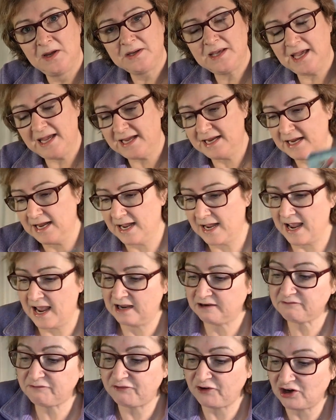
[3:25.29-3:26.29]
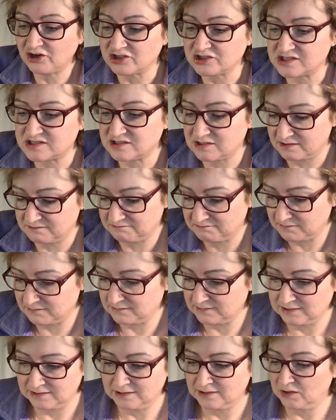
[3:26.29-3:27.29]
Okay. At first,
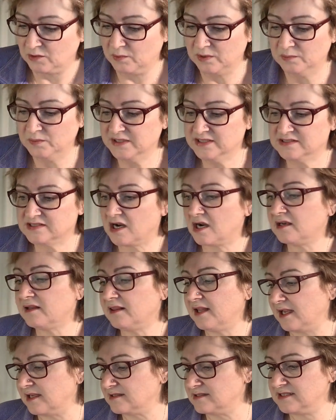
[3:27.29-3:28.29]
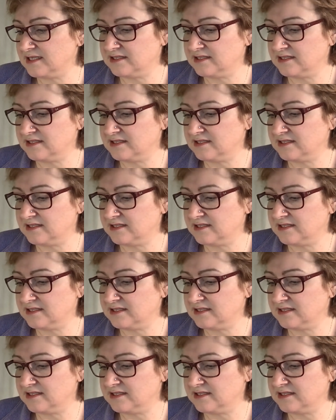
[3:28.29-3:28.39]
when we start things,